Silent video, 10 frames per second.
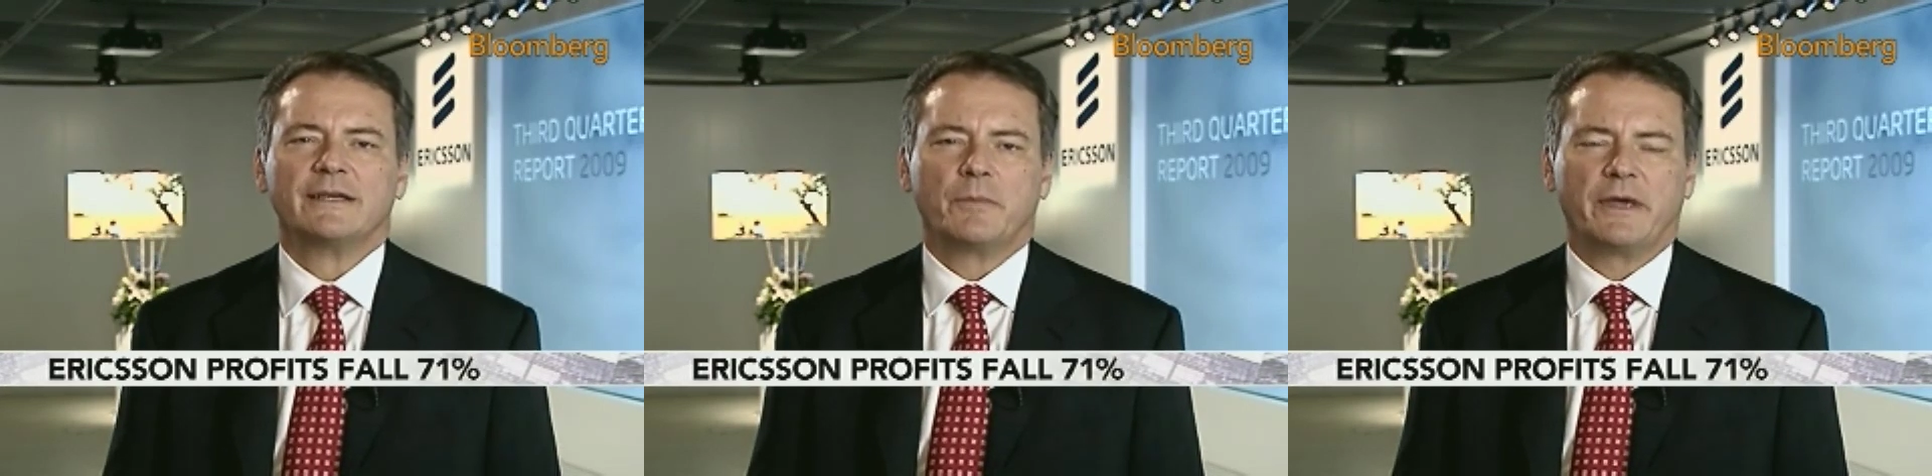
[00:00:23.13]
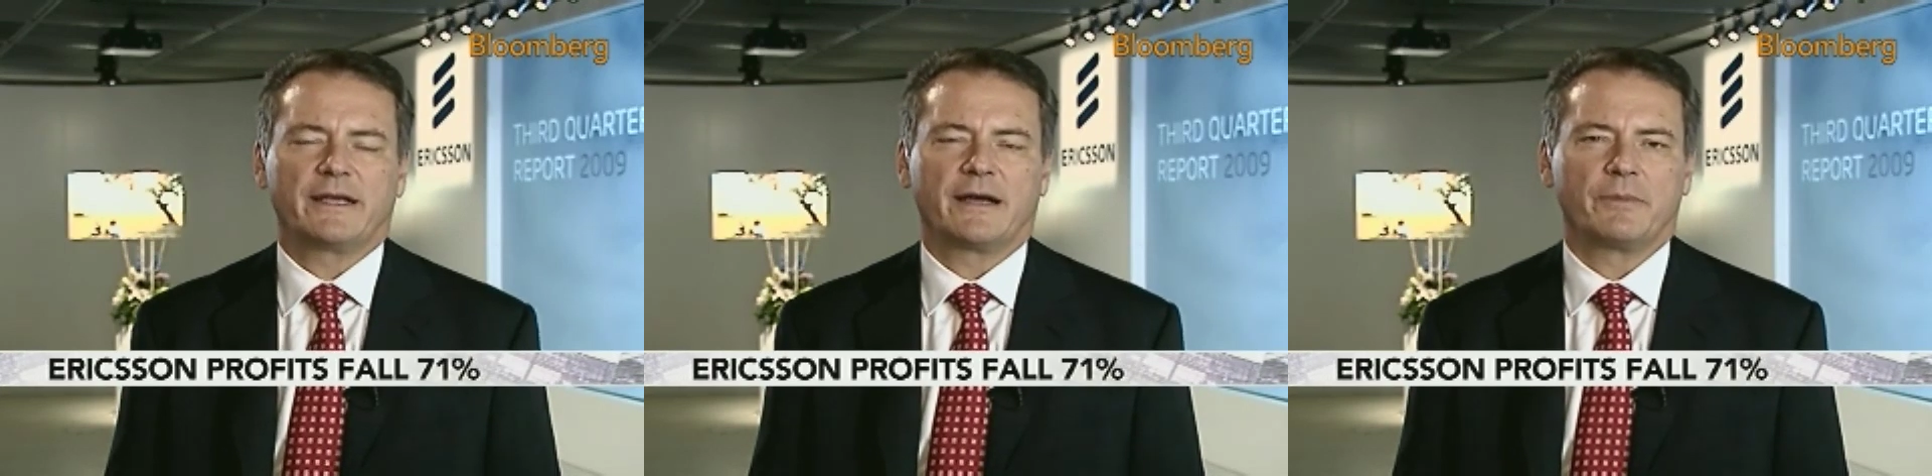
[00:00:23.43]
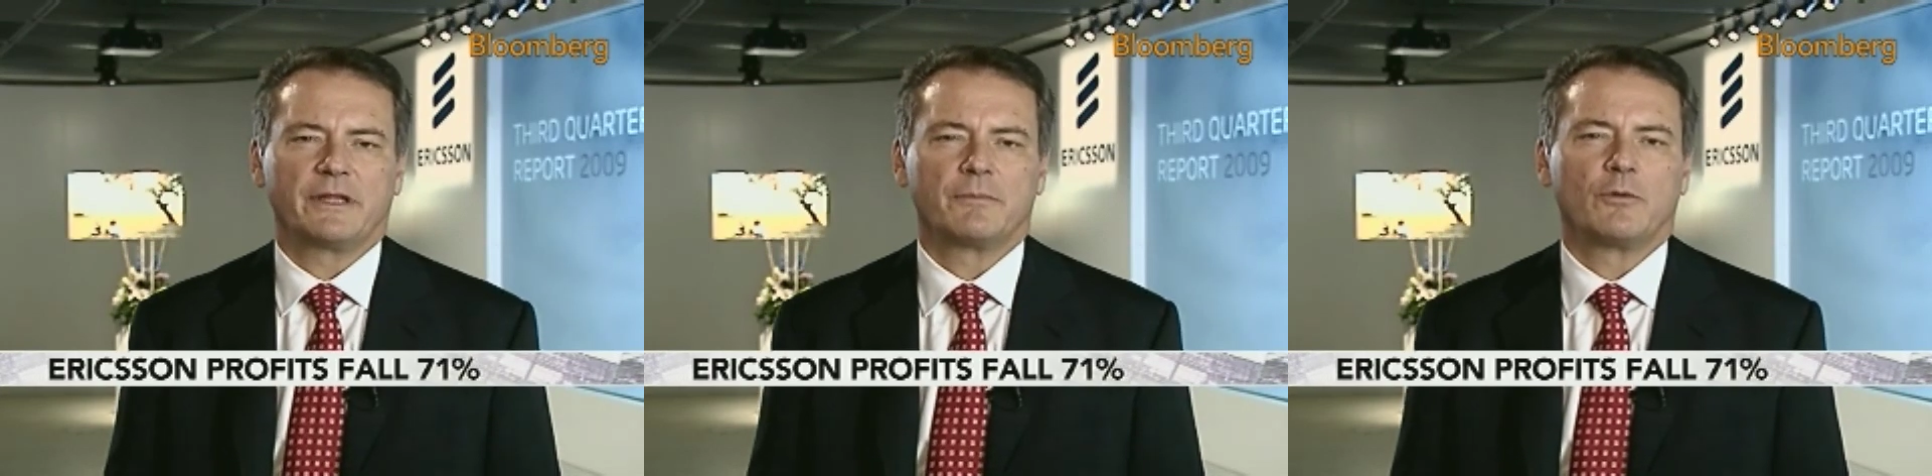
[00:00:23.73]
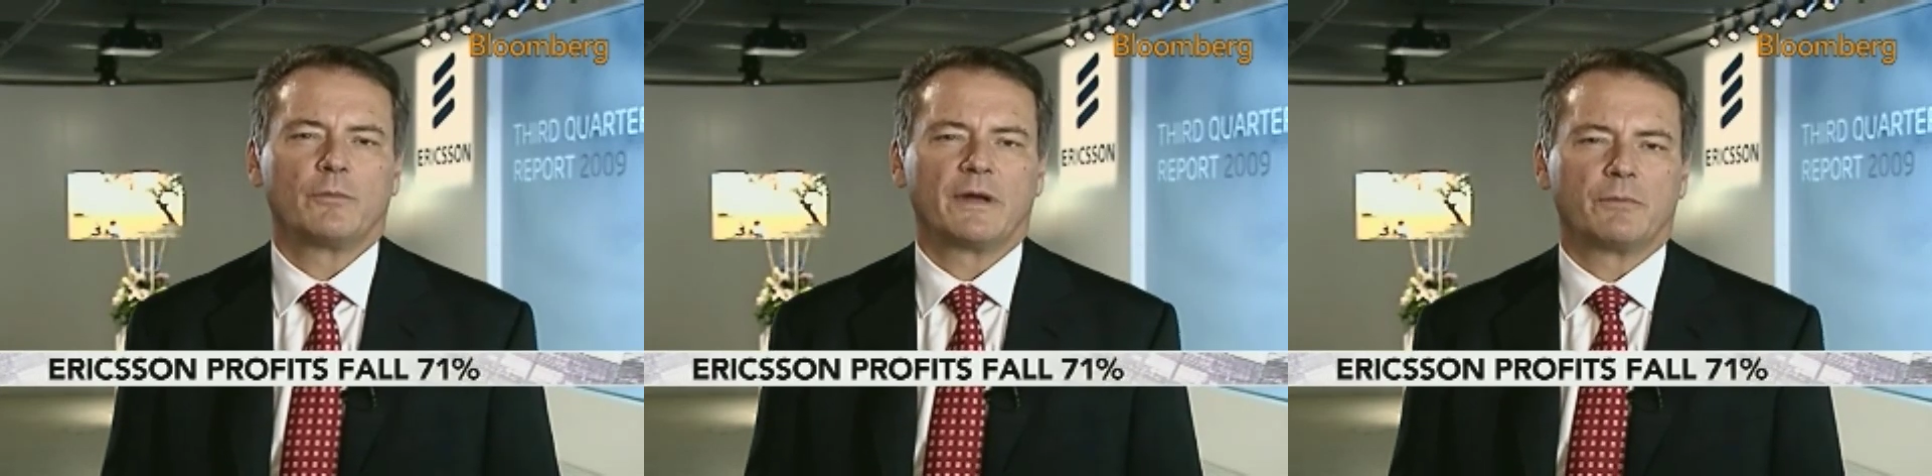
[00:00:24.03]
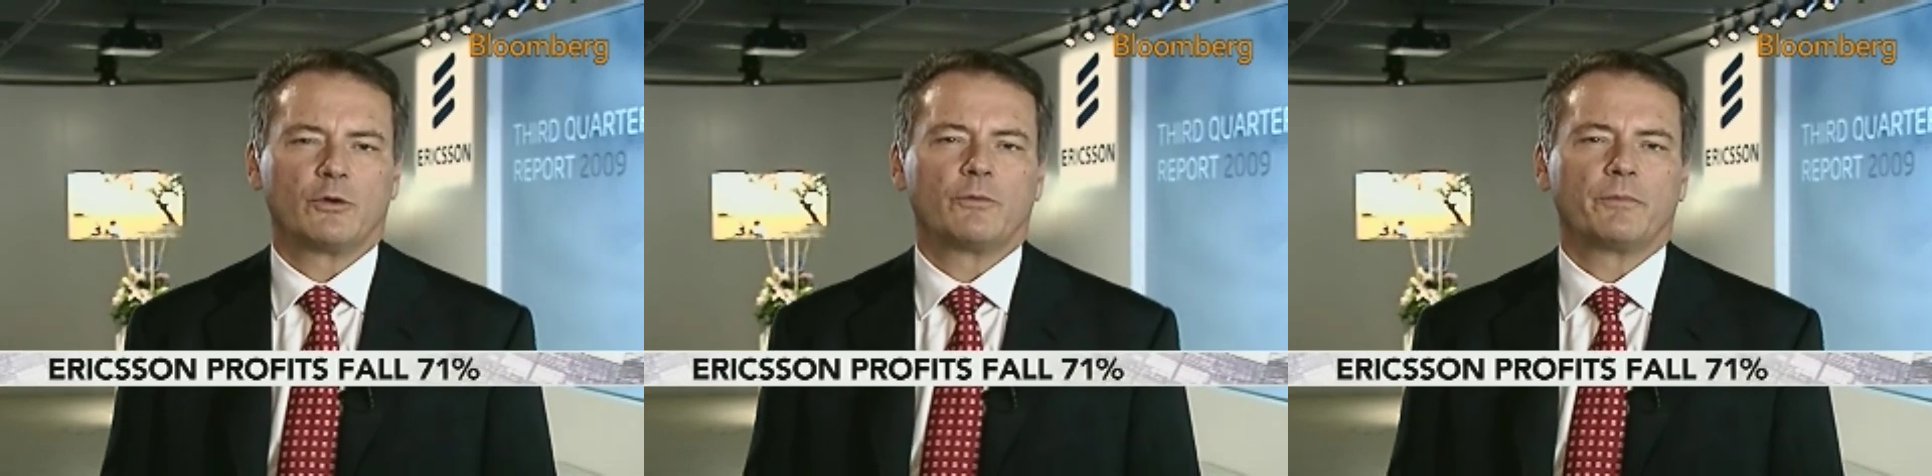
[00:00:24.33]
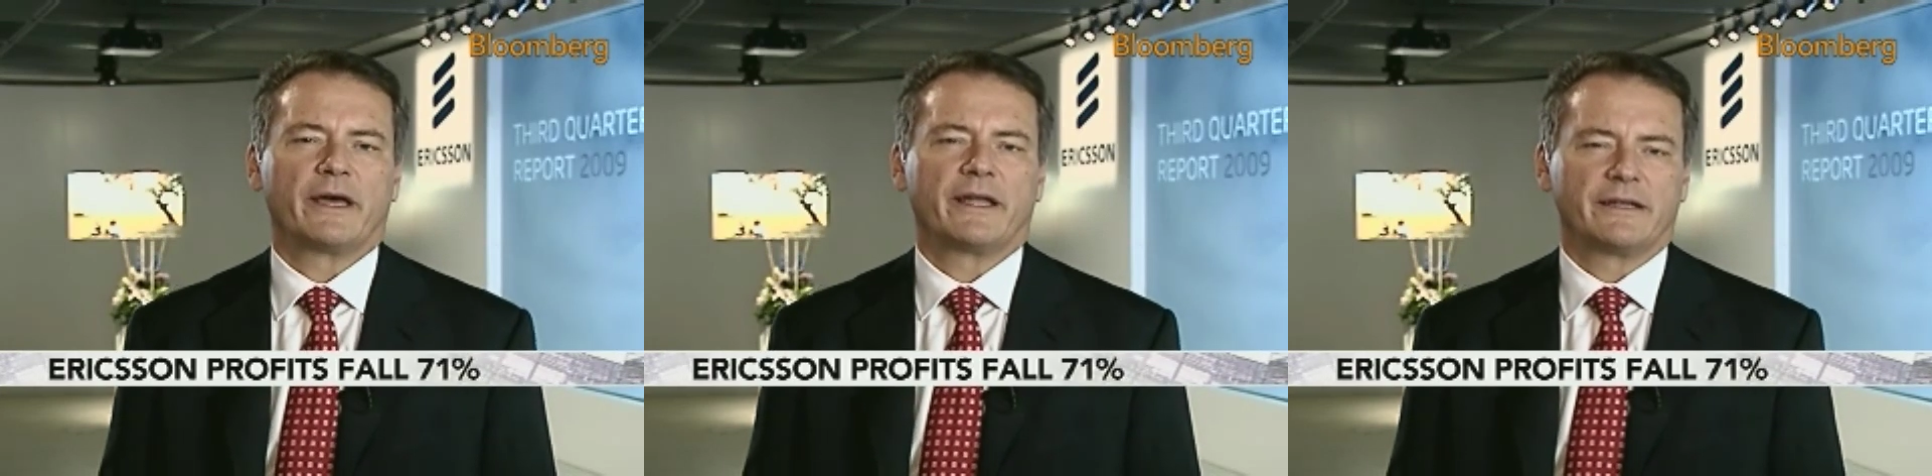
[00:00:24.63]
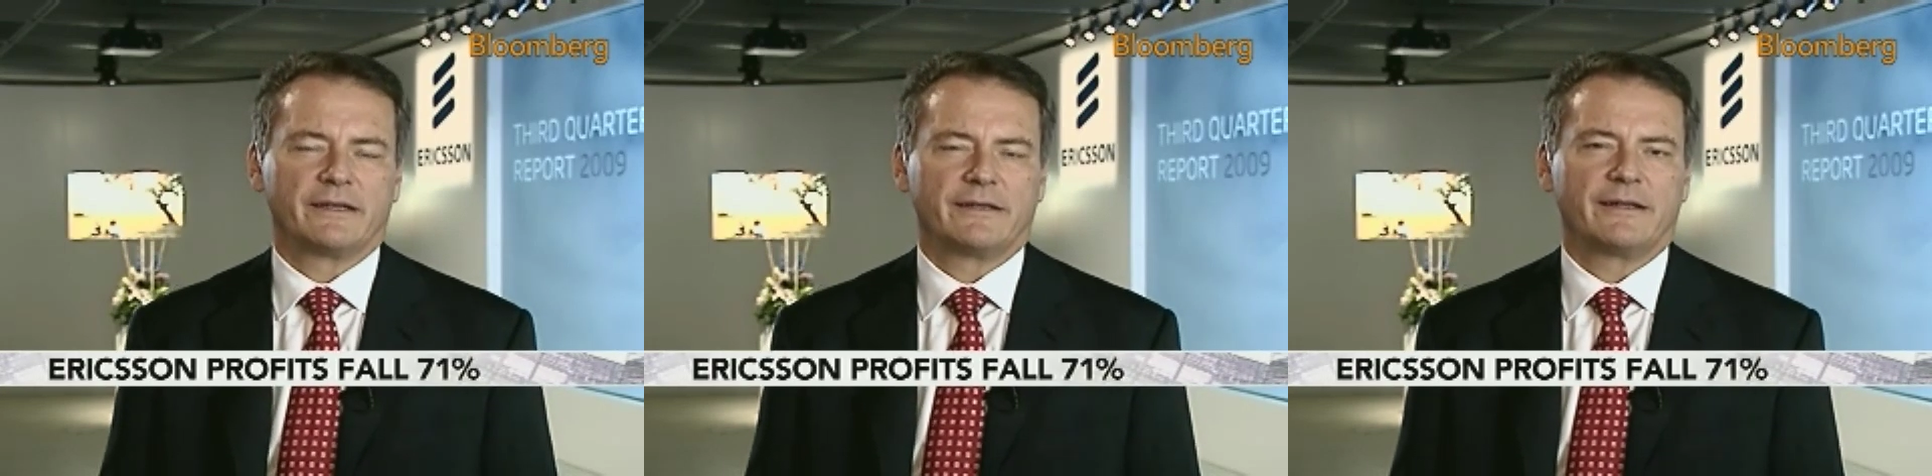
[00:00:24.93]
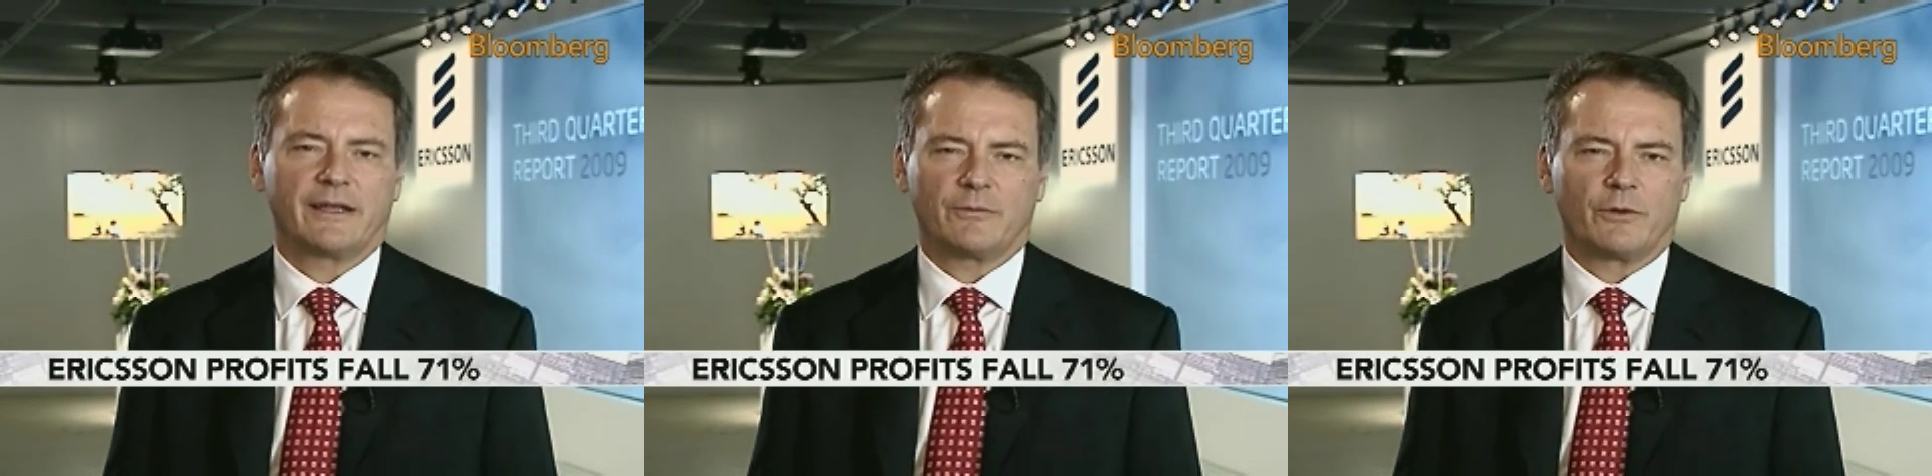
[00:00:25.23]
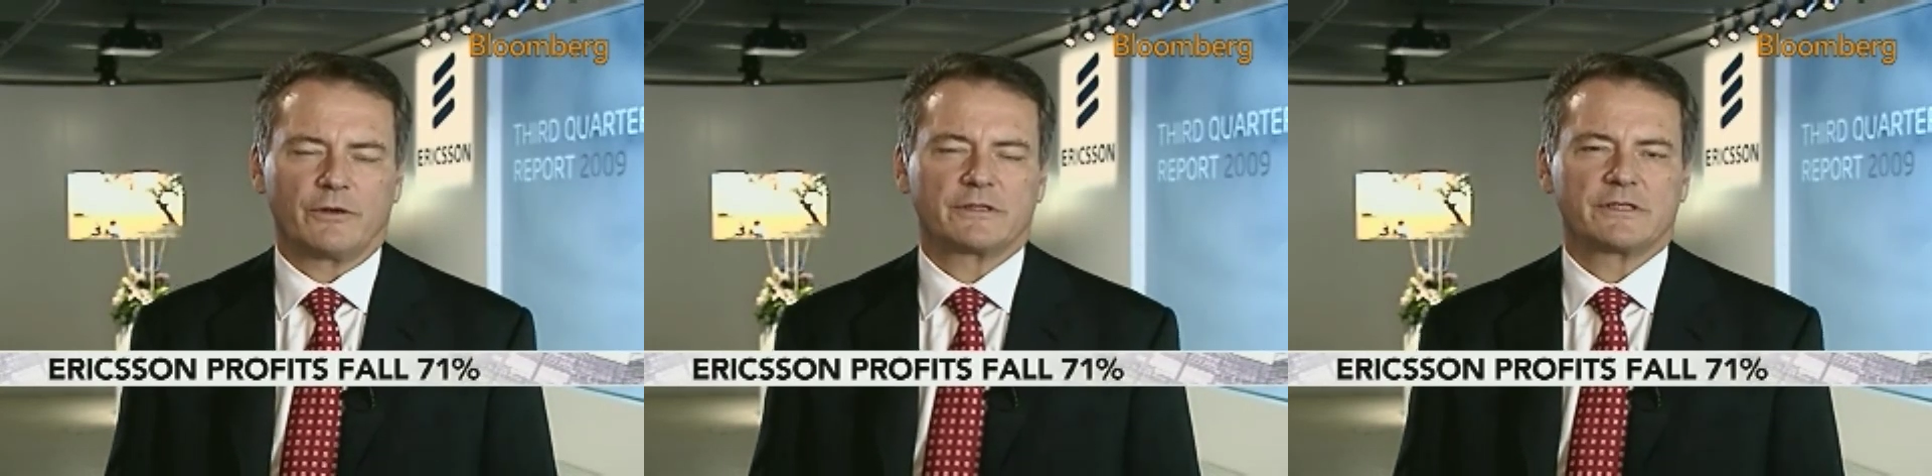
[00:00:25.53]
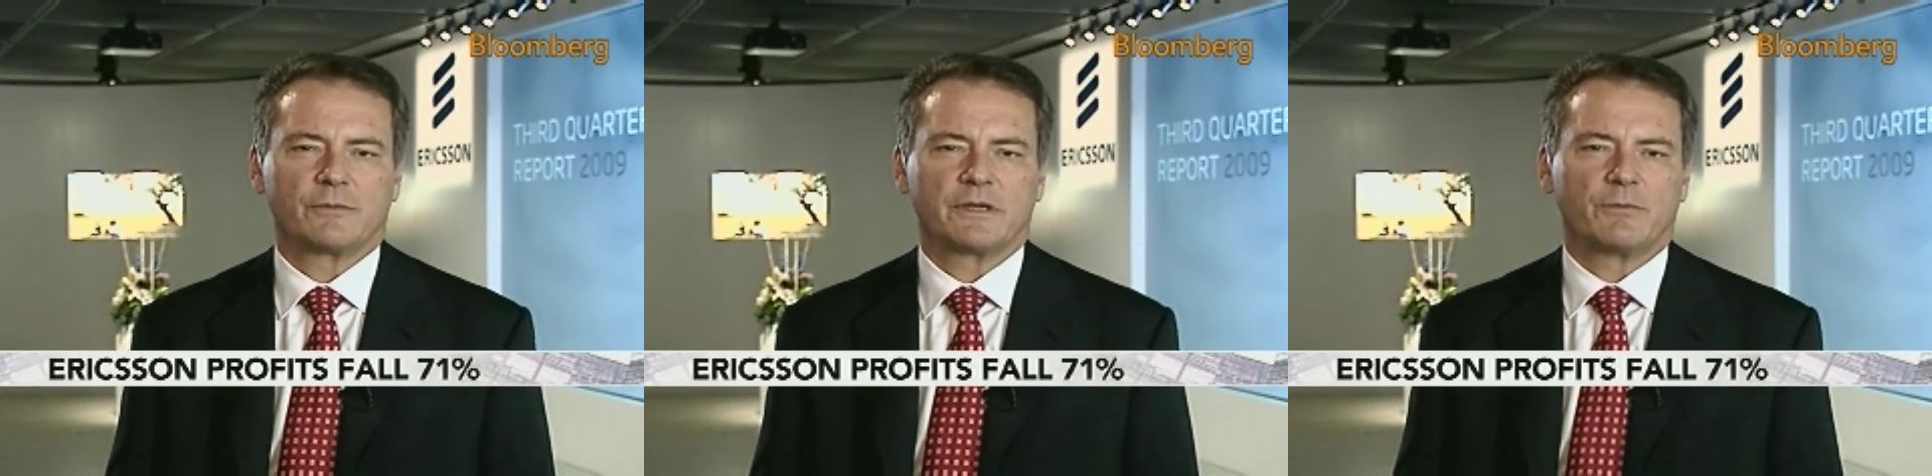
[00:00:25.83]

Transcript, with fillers: pickup in the mobile broadband networks, which,